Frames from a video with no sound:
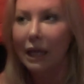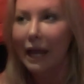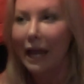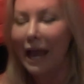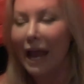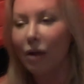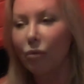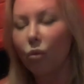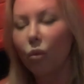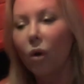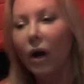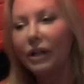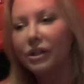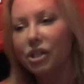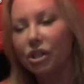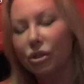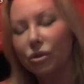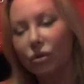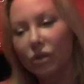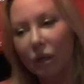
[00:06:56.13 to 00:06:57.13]
And what
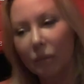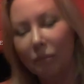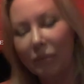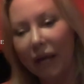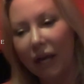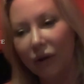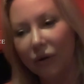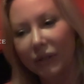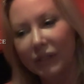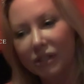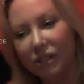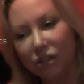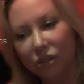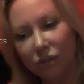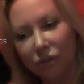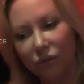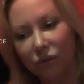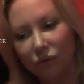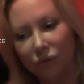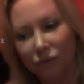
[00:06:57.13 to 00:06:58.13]
do you compare it
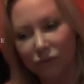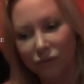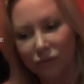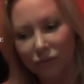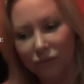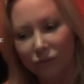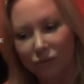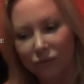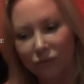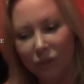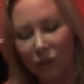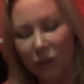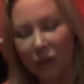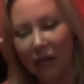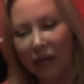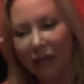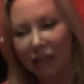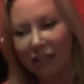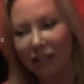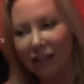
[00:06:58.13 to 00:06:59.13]
to?
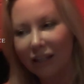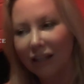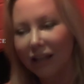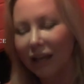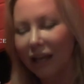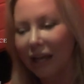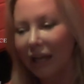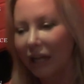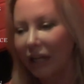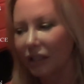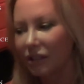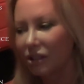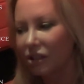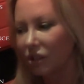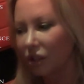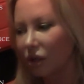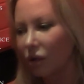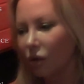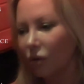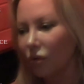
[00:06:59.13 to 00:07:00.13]
Okay. And
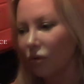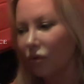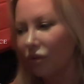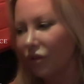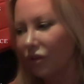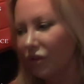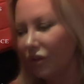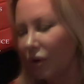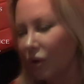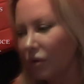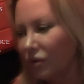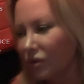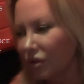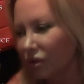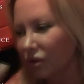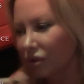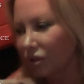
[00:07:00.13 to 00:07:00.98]
so those are